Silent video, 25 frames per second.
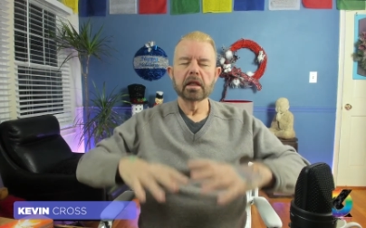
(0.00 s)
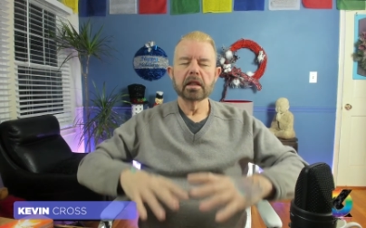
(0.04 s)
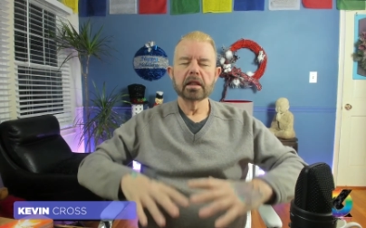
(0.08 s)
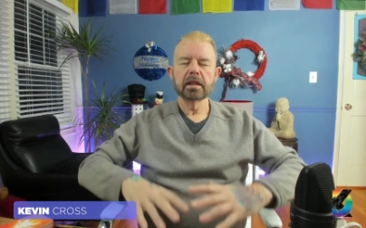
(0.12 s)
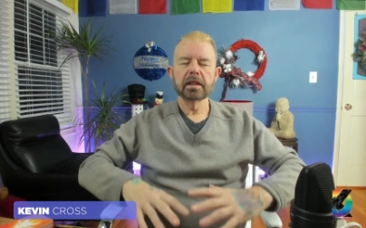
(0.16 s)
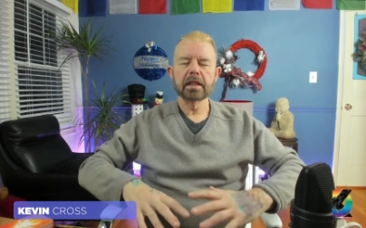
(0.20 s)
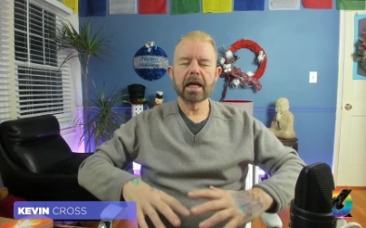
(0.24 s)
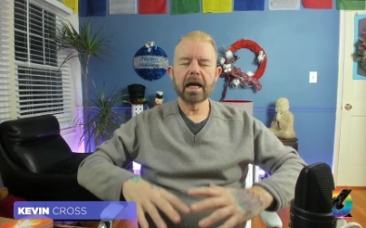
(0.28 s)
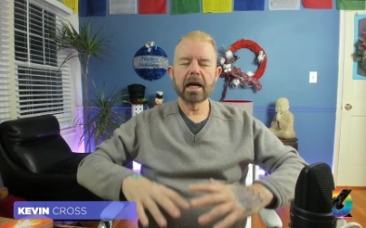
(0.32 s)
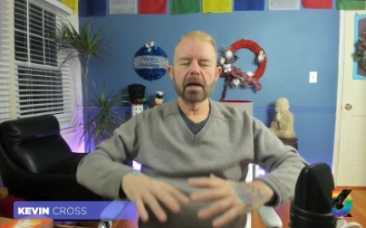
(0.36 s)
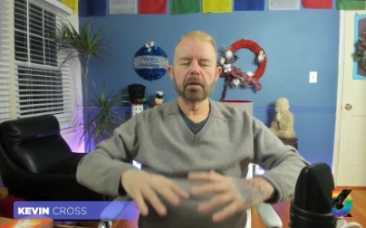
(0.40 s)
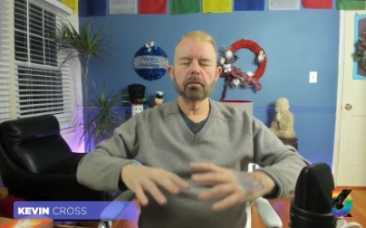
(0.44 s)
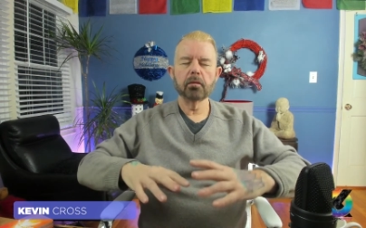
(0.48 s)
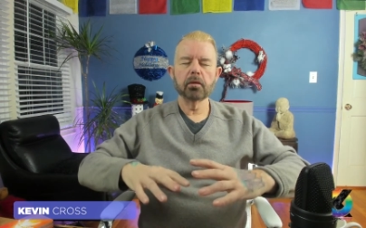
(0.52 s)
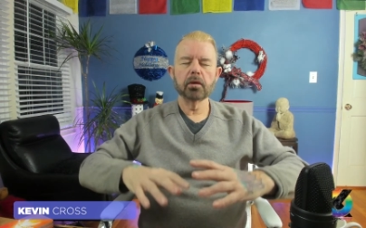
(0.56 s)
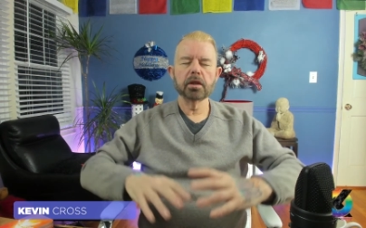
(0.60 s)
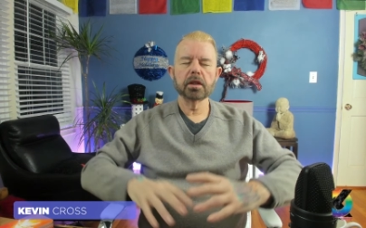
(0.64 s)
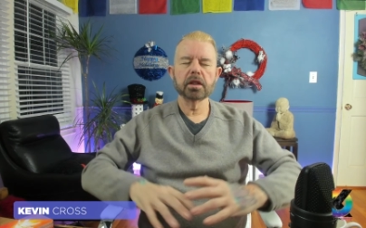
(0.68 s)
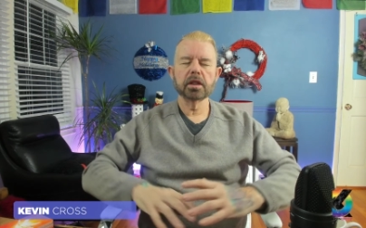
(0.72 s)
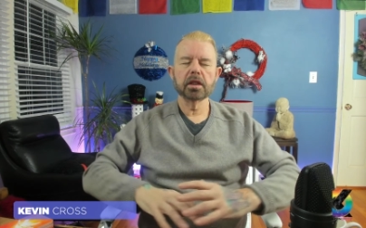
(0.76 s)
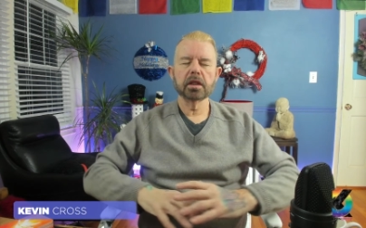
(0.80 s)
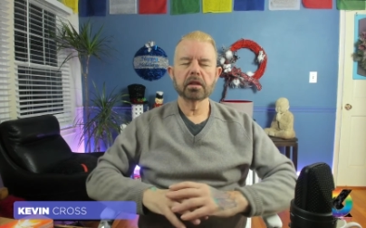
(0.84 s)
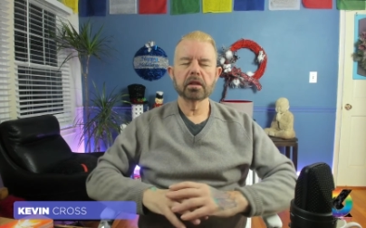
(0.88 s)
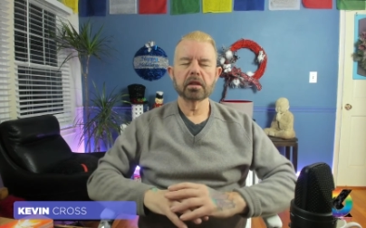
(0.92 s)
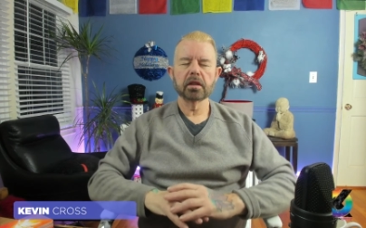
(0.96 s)
downward
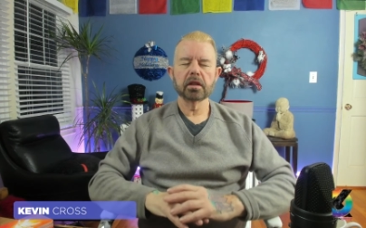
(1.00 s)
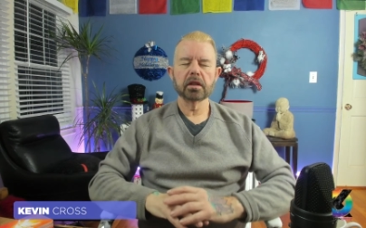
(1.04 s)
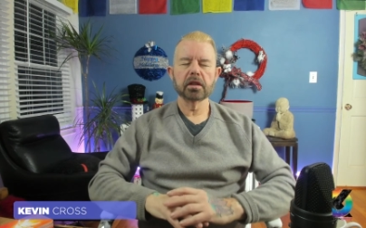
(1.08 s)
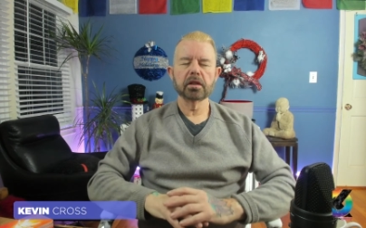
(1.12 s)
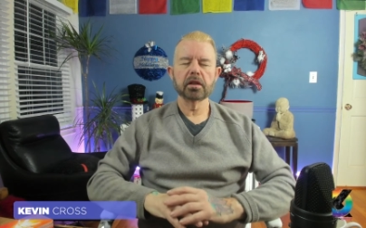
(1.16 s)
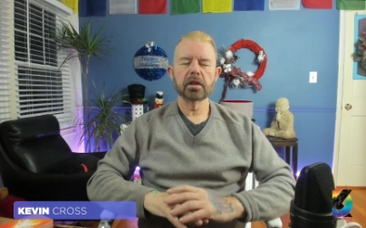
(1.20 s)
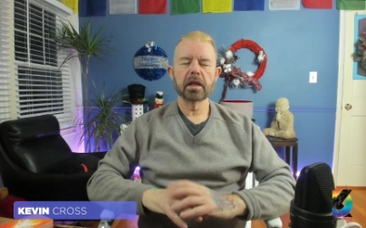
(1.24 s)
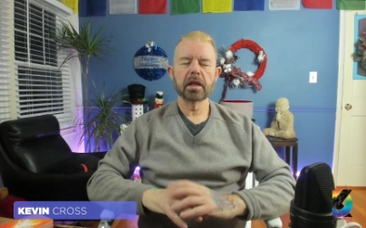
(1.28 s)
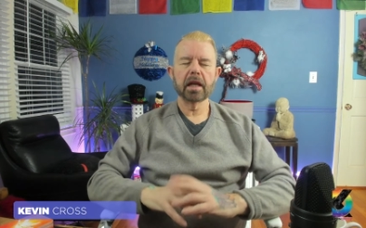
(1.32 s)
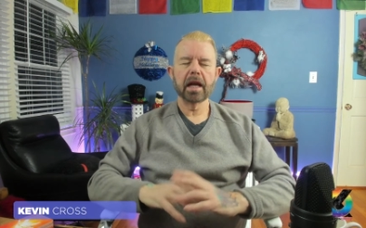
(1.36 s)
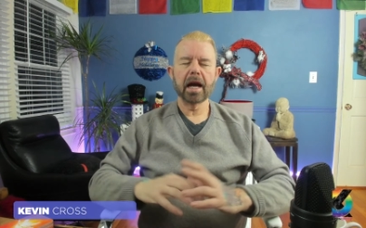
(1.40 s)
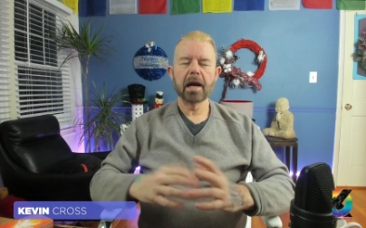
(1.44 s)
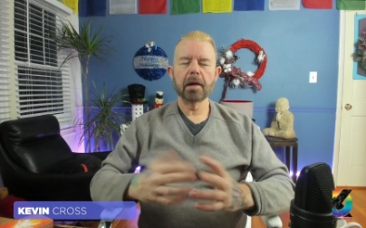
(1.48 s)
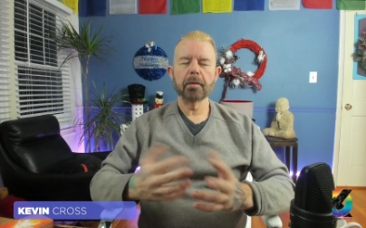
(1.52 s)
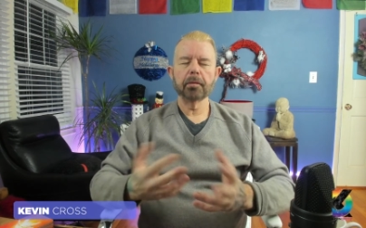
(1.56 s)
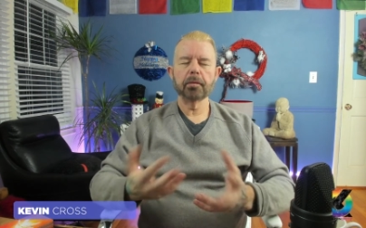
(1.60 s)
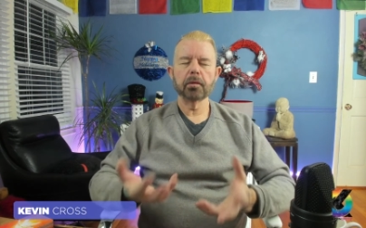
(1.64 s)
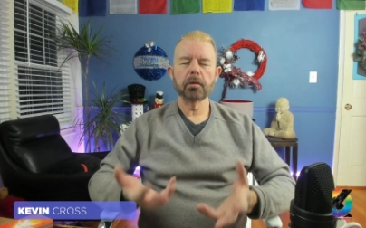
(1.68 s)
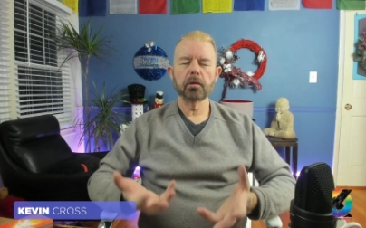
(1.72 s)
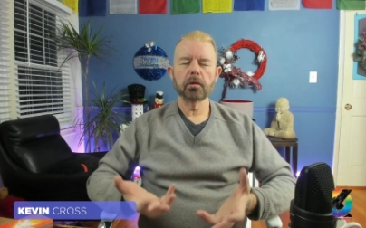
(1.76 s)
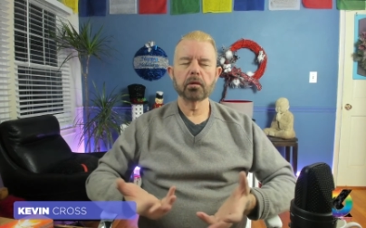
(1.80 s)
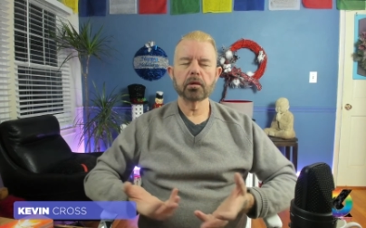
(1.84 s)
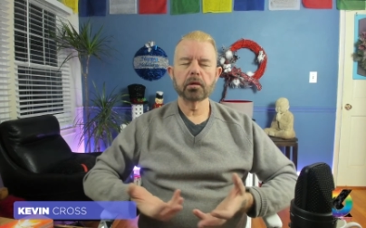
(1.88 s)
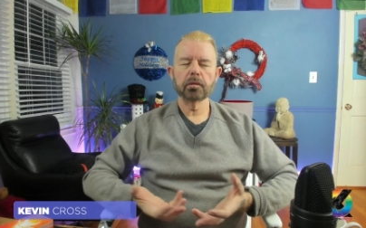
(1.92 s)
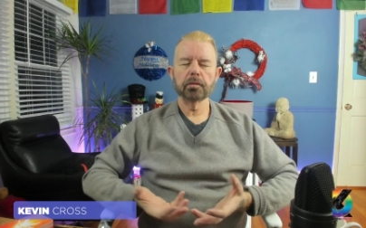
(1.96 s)
on your lap
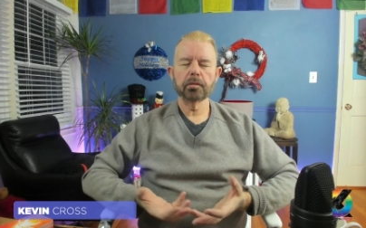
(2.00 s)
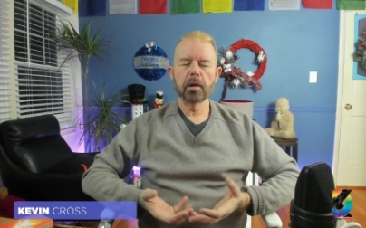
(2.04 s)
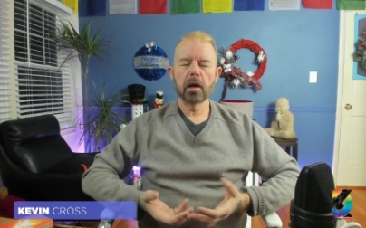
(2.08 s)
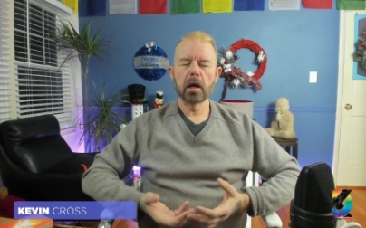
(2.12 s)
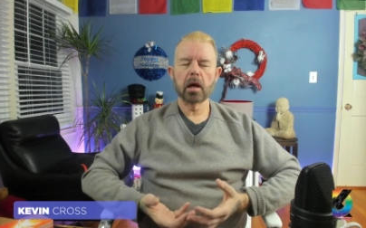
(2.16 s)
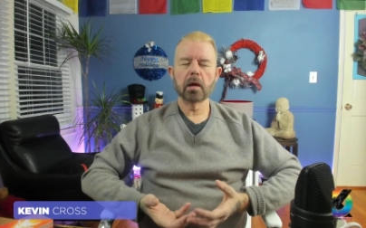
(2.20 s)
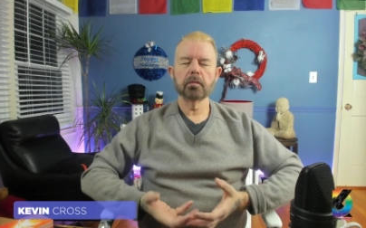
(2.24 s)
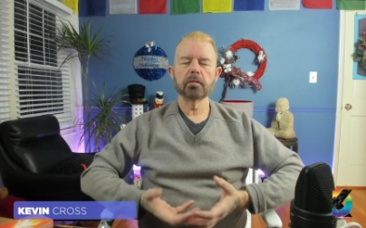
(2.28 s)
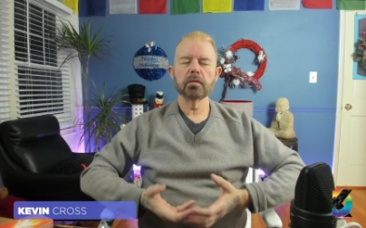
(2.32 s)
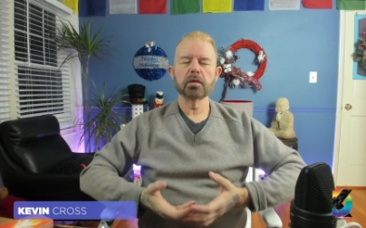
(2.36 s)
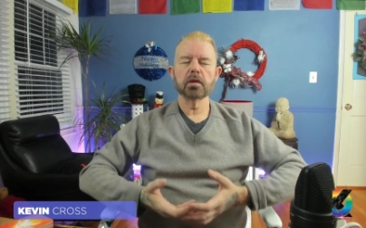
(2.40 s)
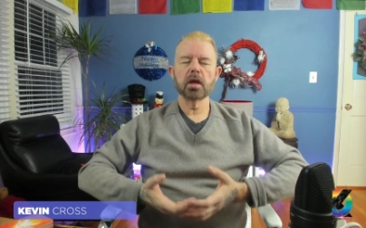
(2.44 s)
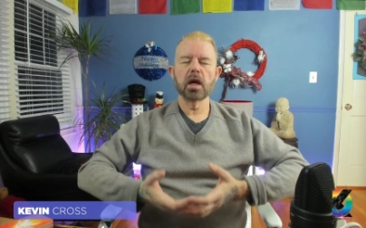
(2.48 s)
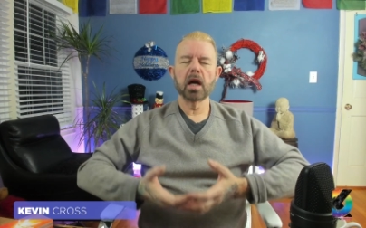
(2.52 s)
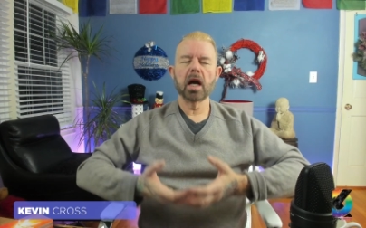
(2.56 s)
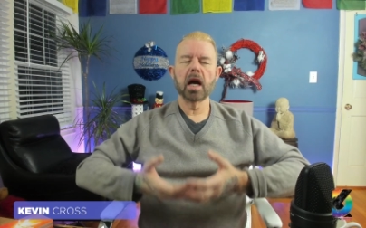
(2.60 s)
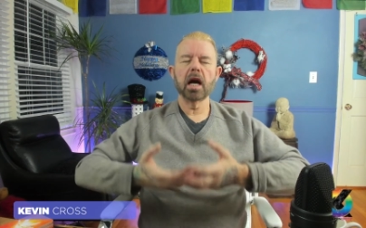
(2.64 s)
or your palms are